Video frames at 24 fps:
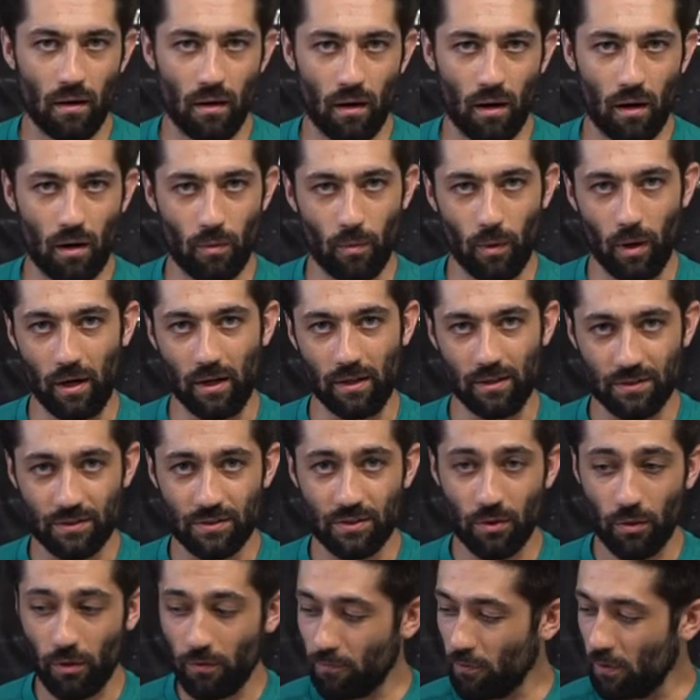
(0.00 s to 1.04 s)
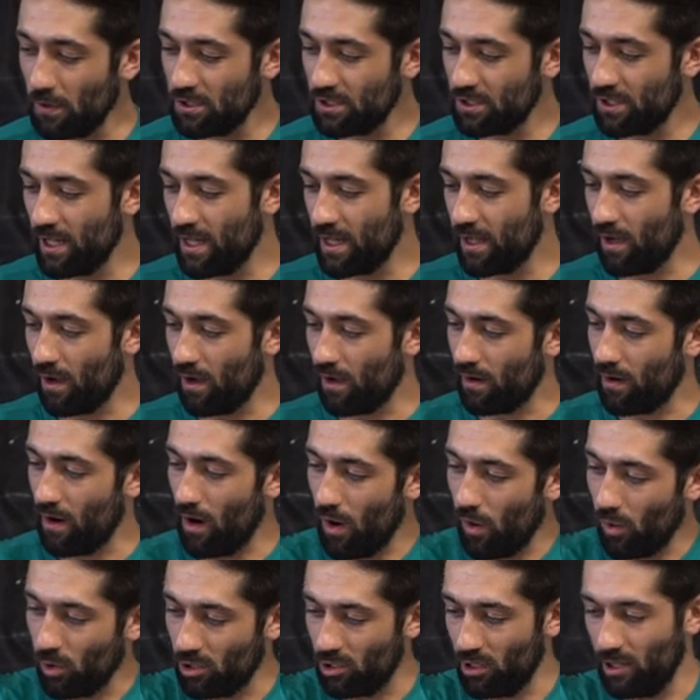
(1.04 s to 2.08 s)
All right, so the first thing on
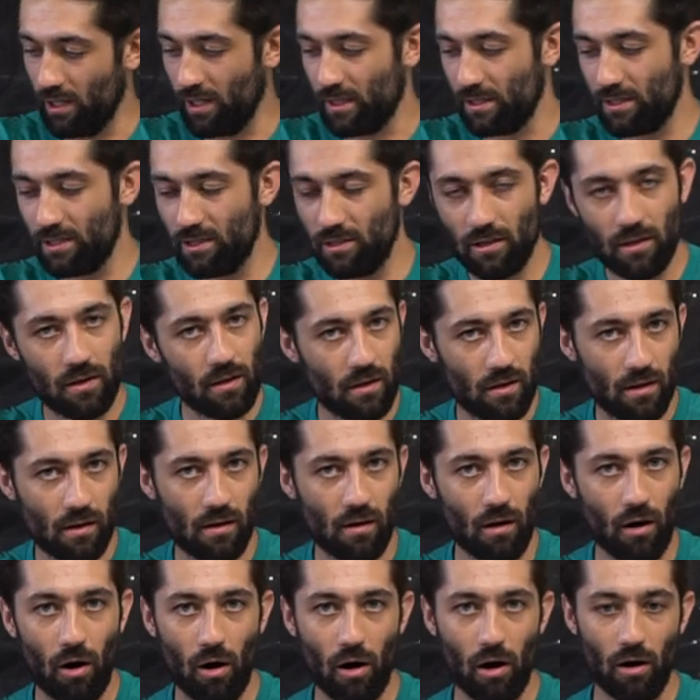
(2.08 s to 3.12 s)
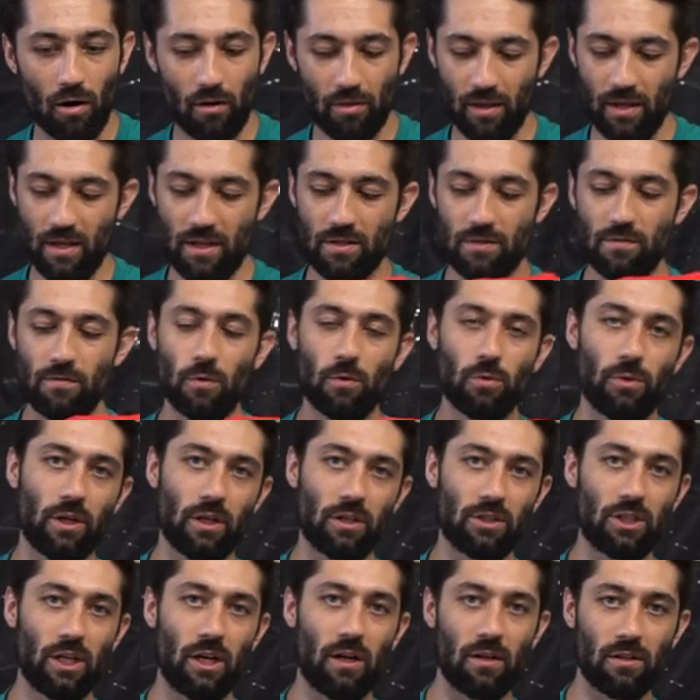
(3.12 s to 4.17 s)
our list are these folding
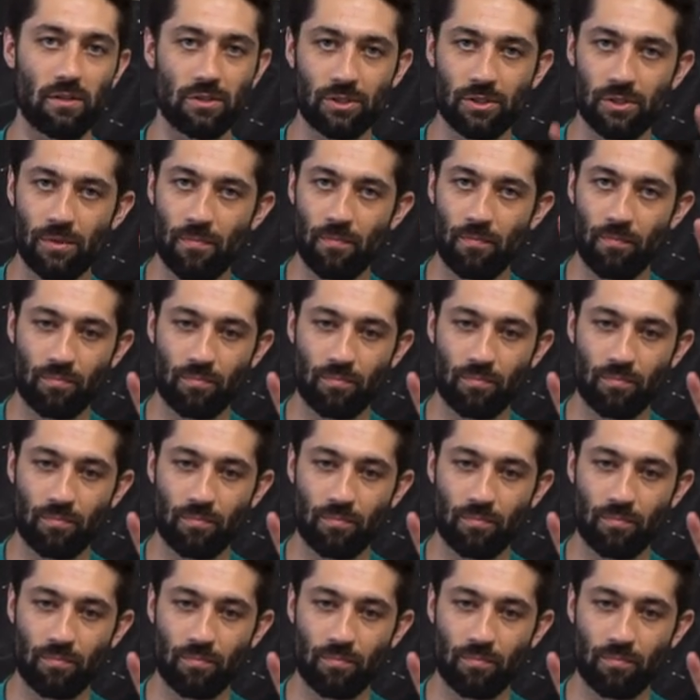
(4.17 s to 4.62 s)
chairs.